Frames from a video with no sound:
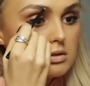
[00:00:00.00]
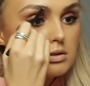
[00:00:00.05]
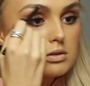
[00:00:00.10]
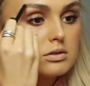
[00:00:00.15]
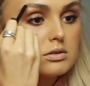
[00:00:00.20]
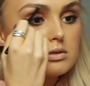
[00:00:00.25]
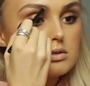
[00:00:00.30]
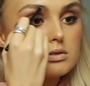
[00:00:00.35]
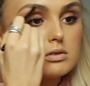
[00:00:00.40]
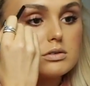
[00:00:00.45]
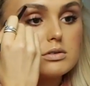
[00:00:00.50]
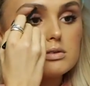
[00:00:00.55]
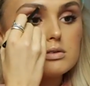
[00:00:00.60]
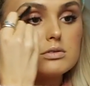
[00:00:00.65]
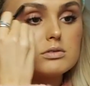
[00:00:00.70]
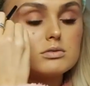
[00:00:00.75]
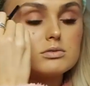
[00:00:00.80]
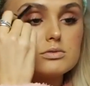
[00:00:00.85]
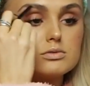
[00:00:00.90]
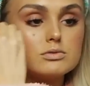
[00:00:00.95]

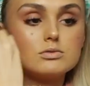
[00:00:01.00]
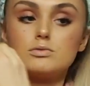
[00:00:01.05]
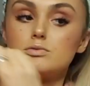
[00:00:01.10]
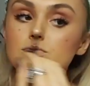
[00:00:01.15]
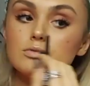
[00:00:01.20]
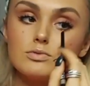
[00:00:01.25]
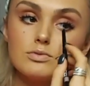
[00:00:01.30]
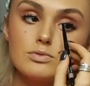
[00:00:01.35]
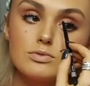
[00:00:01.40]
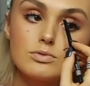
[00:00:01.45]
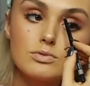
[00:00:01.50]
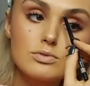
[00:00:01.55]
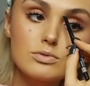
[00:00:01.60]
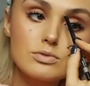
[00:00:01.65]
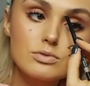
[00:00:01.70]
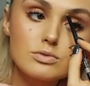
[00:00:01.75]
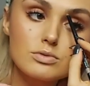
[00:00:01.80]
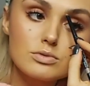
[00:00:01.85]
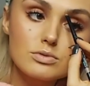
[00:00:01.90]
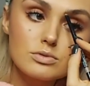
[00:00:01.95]

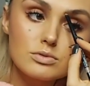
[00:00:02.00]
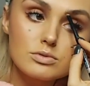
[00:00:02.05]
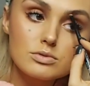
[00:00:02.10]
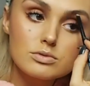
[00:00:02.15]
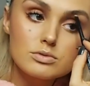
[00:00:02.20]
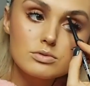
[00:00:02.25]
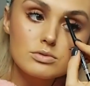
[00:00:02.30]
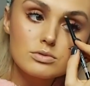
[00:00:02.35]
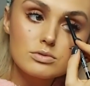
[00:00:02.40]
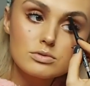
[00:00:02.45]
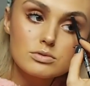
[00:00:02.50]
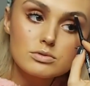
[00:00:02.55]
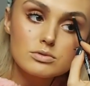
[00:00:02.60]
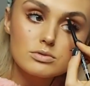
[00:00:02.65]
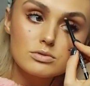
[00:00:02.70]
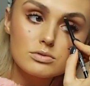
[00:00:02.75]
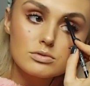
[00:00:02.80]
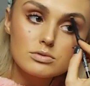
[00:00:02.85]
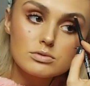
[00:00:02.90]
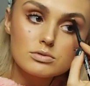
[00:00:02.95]

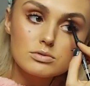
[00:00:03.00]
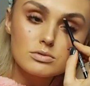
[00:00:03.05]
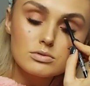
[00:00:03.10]
(not speaking)